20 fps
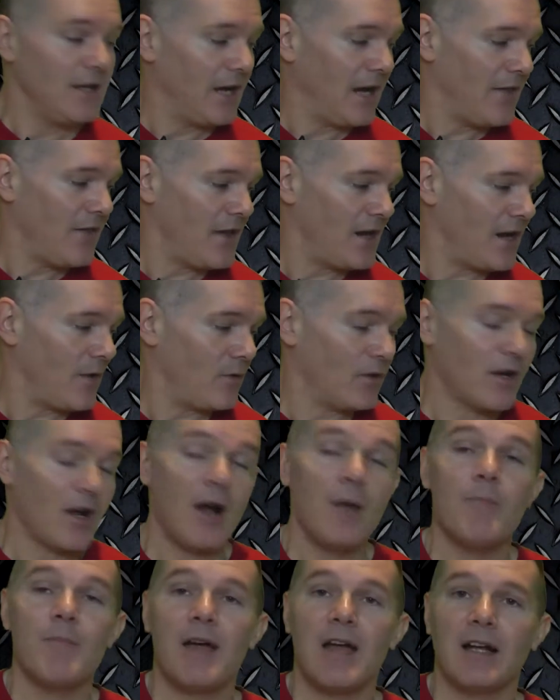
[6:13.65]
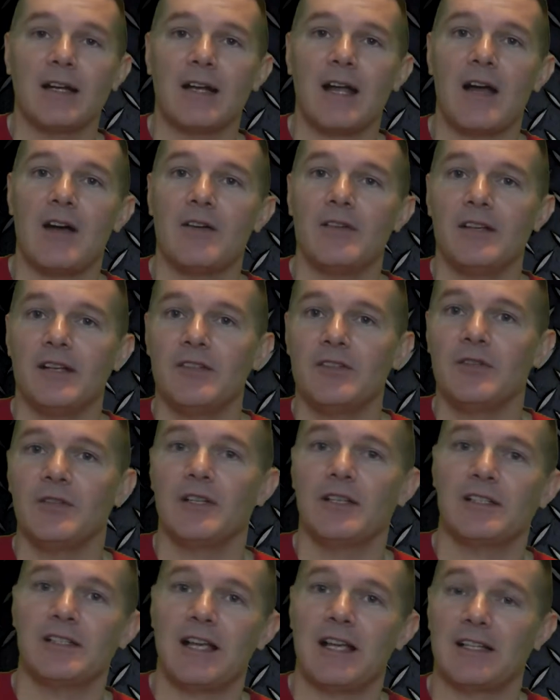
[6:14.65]
and then I would come back down and do
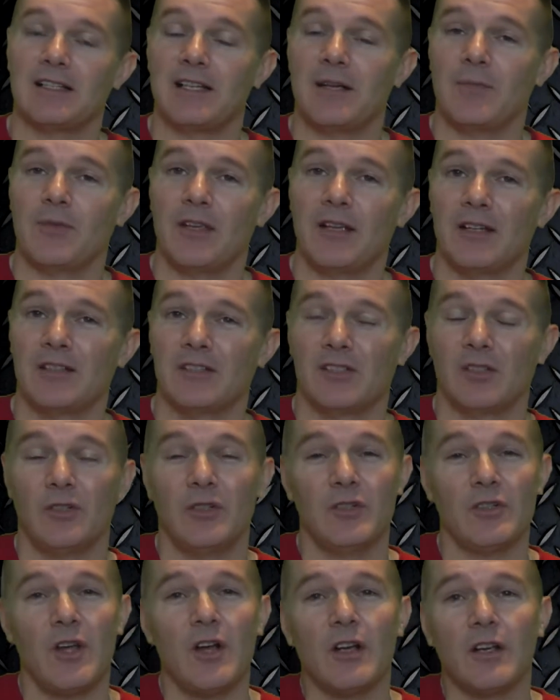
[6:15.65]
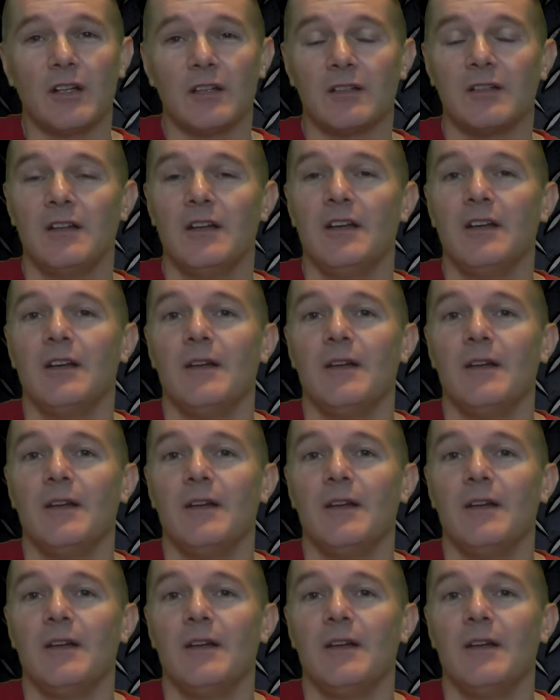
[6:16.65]
the exact same thing. So you're talking,